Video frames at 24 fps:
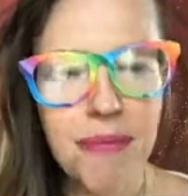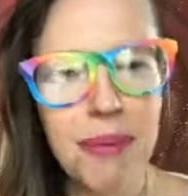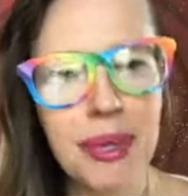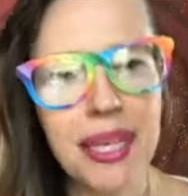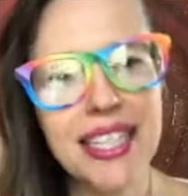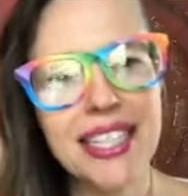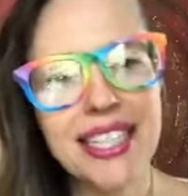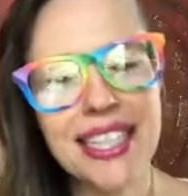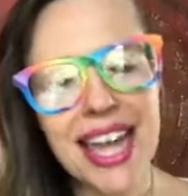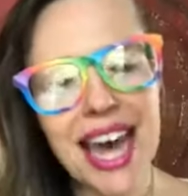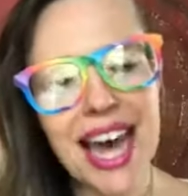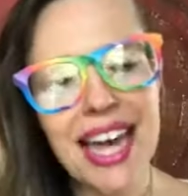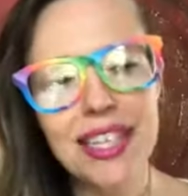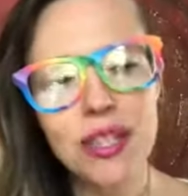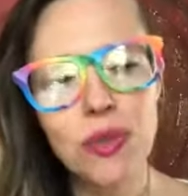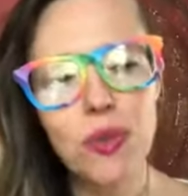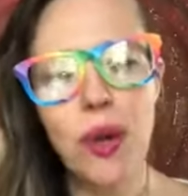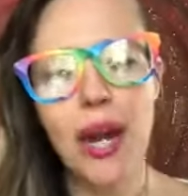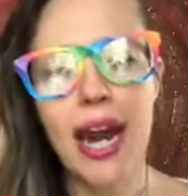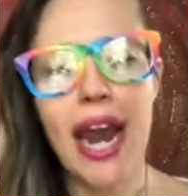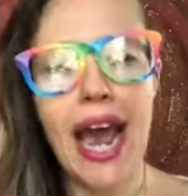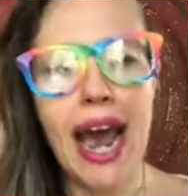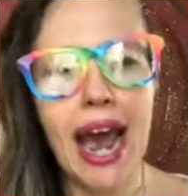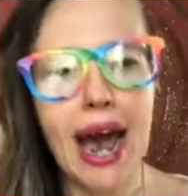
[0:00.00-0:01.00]
because
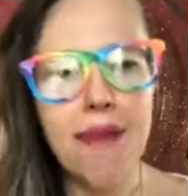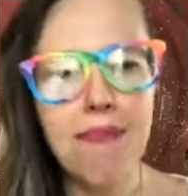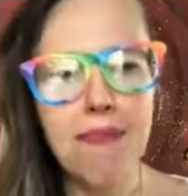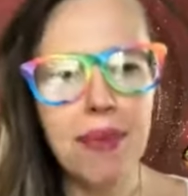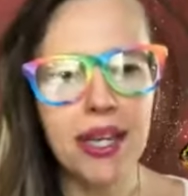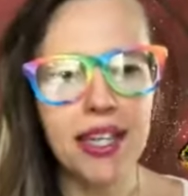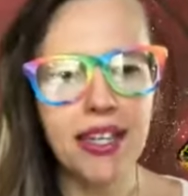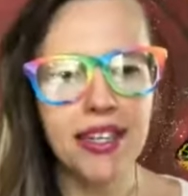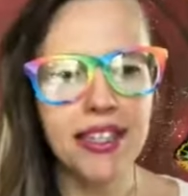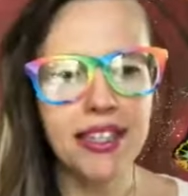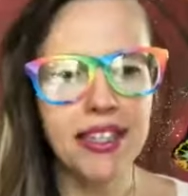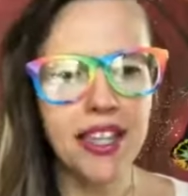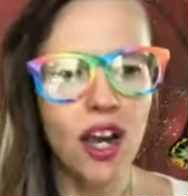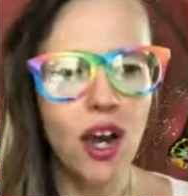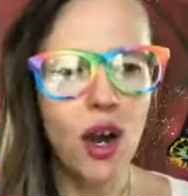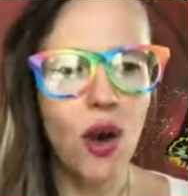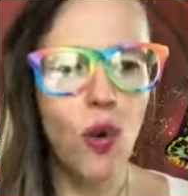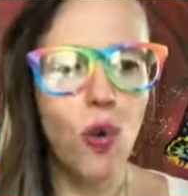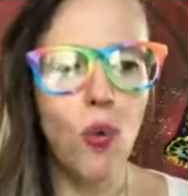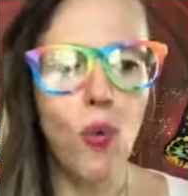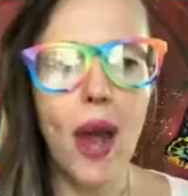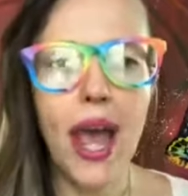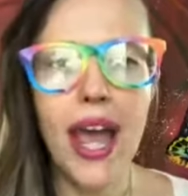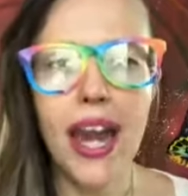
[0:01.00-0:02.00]
that's what happens
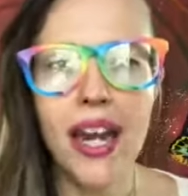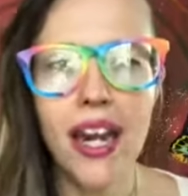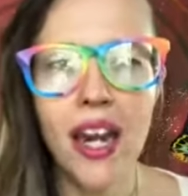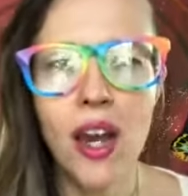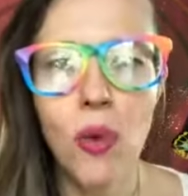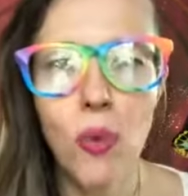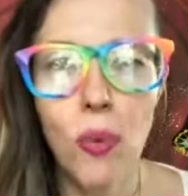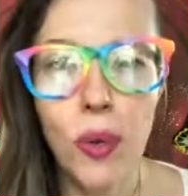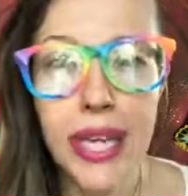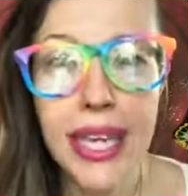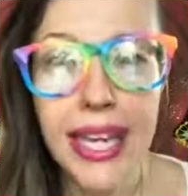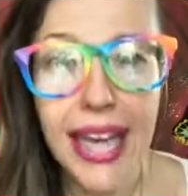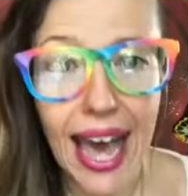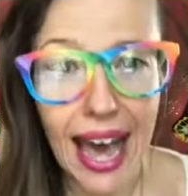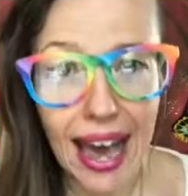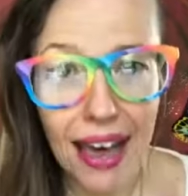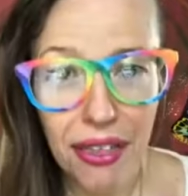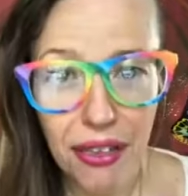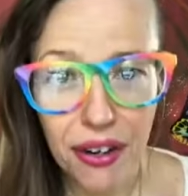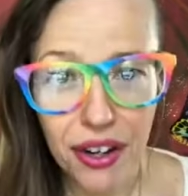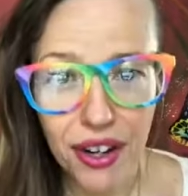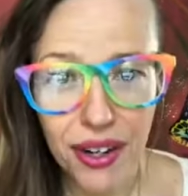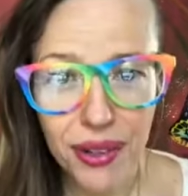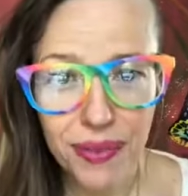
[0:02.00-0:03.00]
when we
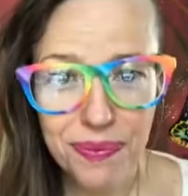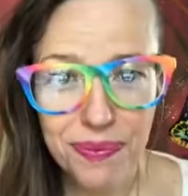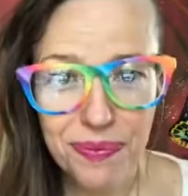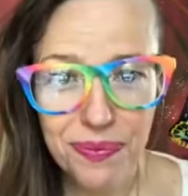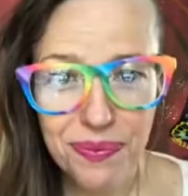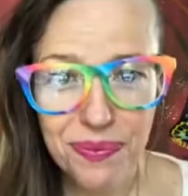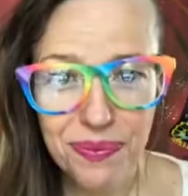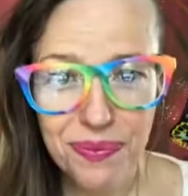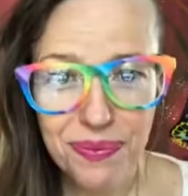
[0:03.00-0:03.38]
gather.